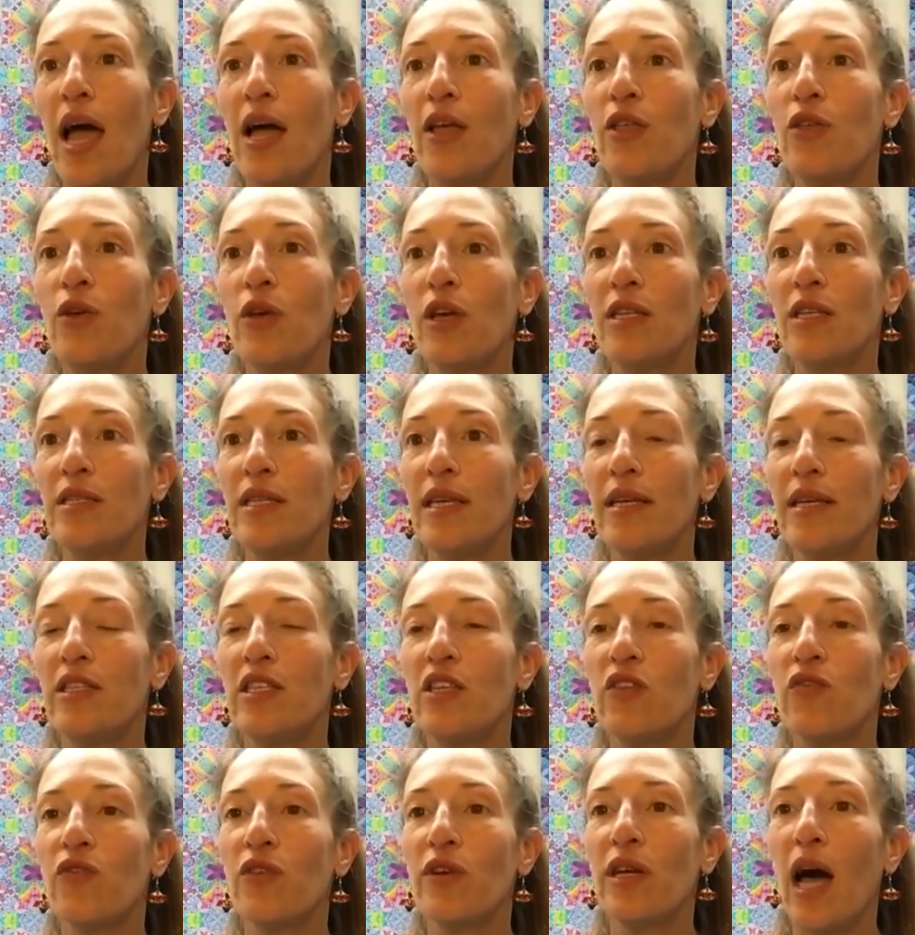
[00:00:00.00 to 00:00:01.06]
And you can take
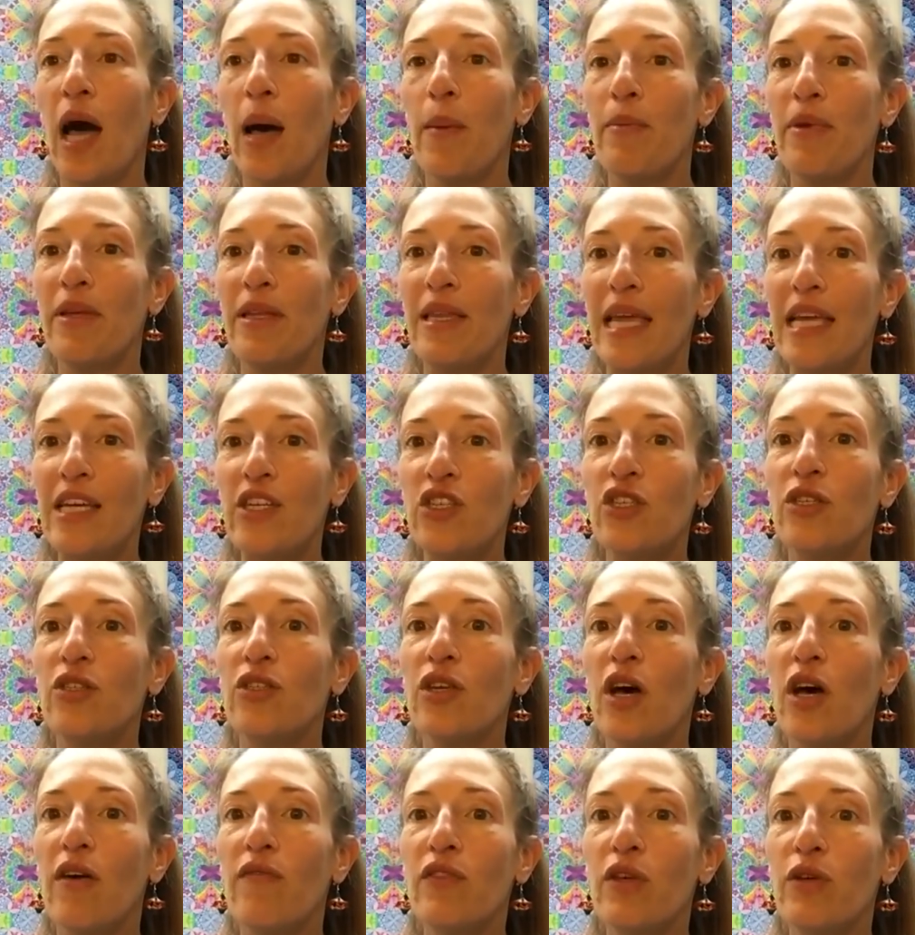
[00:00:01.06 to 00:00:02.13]
different combinations
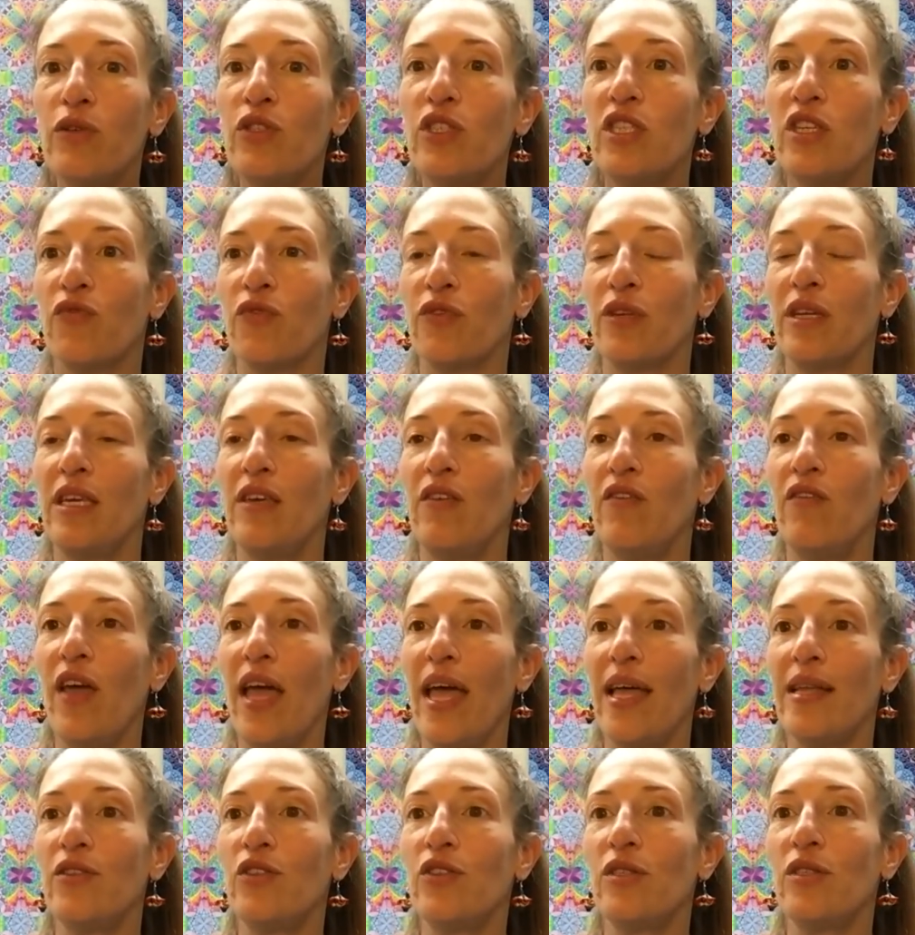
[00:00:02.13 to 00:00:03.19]
of those different
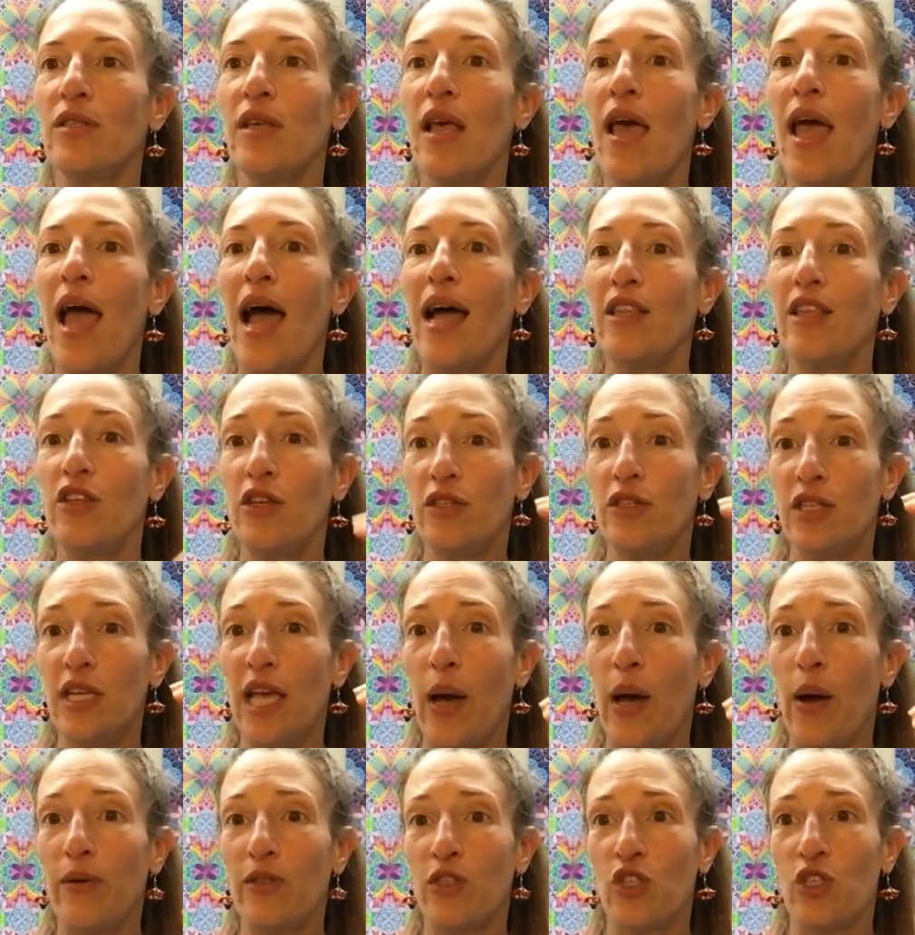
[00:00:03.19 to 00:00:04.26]
events. And you see
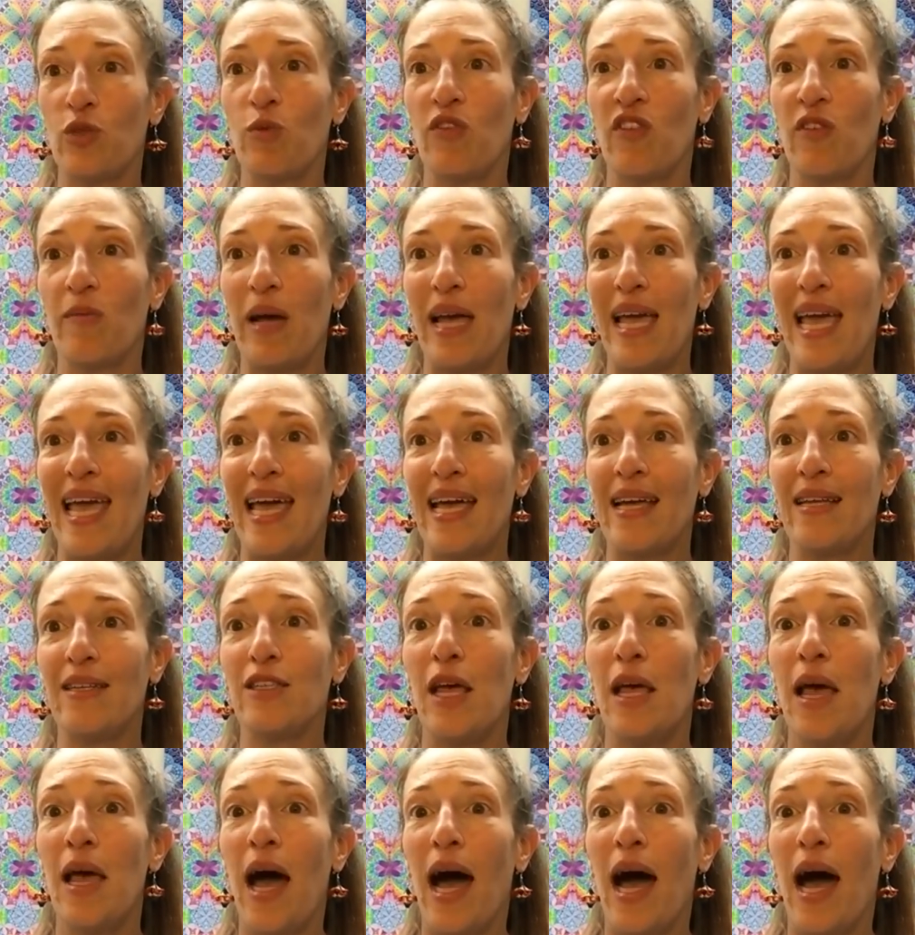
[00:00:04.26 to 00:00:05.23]
how I was just moving my hand?